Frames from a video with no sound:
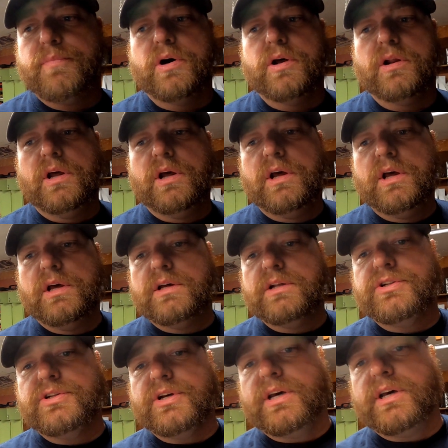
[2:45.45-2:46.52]
But
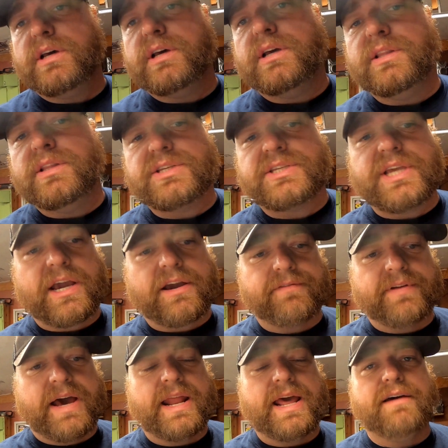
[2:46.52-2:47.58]
in the sake of
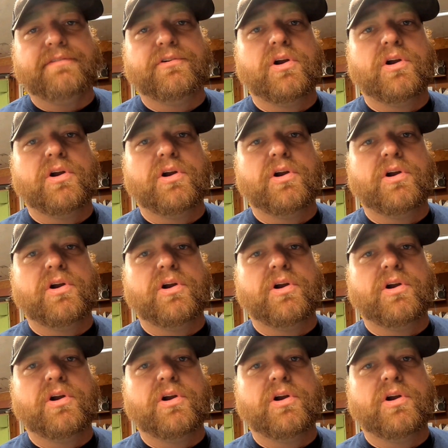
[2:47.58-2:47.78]
not having